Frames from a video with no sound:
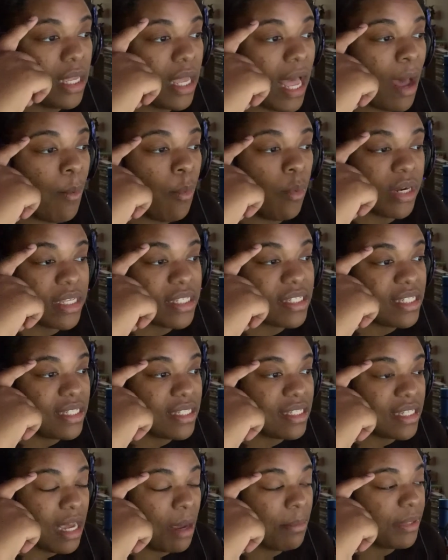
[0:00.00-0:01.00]
I want to
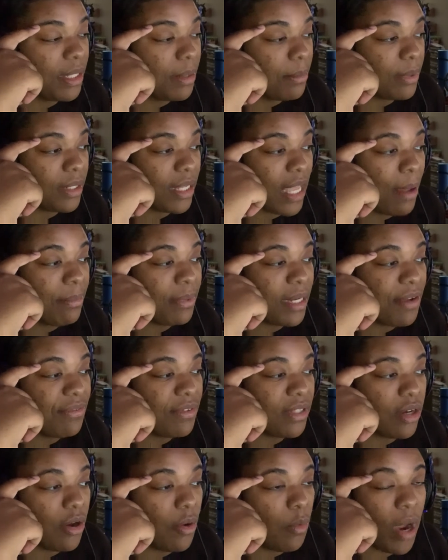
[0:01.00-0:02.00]
see something, but I'm
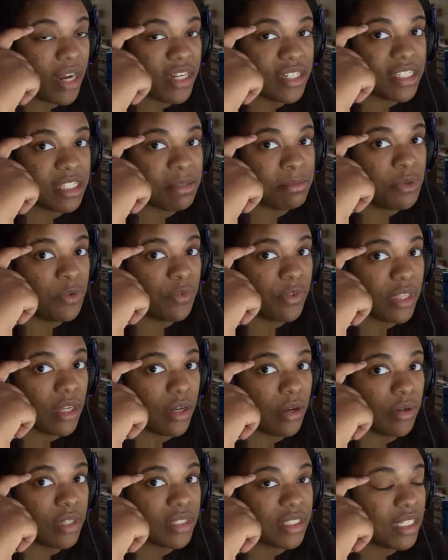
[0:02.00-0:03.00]
definitely going to watch this movie,
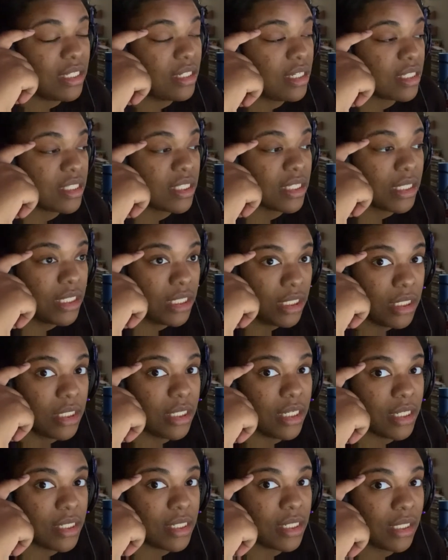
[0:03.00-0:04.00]
though, because it looks
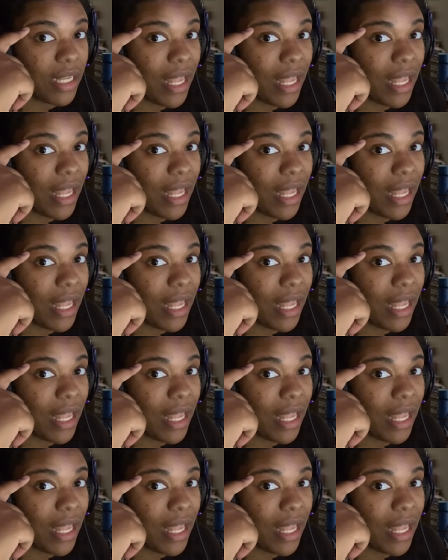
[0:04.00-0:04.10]
good.